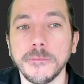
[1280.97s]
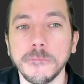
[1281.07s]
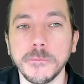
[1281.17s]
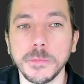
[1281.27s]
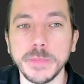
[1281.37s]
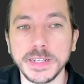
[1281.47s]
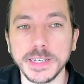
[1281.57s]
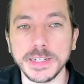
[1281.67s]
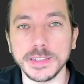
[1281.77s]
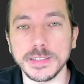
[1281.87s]

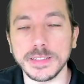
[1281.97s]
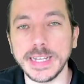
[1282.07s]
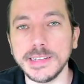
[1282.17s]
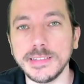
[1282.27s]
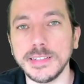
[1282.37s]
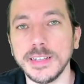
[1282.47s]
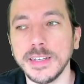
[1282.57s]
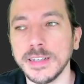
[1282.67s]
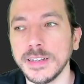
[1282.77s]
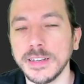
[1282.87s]
because that
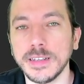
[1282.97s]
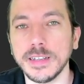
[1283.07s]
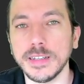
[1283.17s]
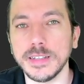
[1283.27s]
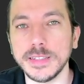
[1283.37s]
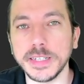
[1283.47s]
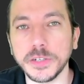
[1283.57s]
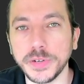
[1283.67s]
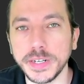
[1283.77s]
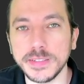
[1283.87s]

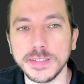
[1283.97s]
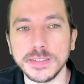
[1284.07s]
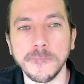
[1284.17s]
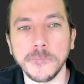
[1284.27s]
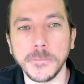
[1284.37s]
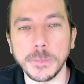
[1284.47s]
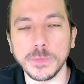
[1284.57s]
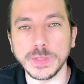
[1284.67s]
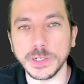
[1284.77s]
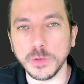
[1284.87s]
decreases
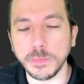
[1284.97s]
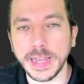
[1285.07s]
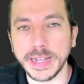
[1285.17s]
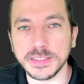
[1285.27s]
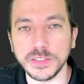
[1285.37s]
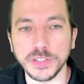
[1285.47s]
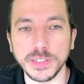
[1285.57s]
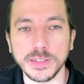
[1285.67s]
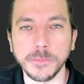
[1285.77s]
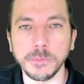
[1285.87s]
the complexity
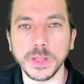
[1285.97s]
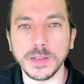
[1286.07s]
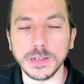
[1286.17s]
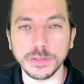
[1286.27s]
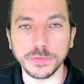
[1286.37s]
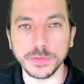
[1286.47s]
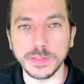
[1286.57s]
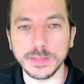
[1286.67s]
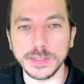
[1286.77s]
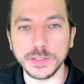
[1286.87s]
of
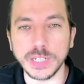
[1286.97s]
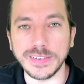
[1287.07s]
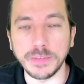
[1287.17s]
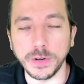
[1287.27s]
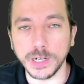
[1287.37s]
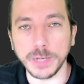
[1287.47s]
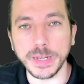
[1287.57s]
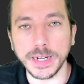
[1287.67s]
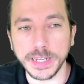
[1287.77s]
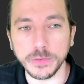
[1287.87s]
the Java programming
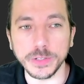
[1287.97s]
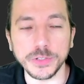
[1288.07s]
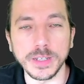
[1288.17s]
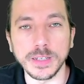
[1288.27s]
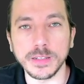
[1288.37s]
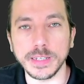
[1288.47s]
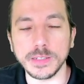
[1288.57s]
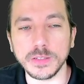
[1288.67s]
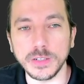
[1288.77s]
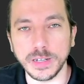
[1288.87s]
language. It's
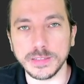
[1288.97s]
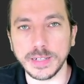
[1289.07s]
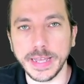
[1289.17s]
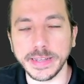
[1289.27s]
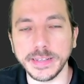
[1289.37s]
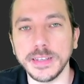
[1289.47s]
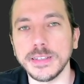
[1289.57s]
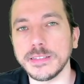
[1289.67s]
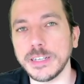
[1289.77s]
not like C++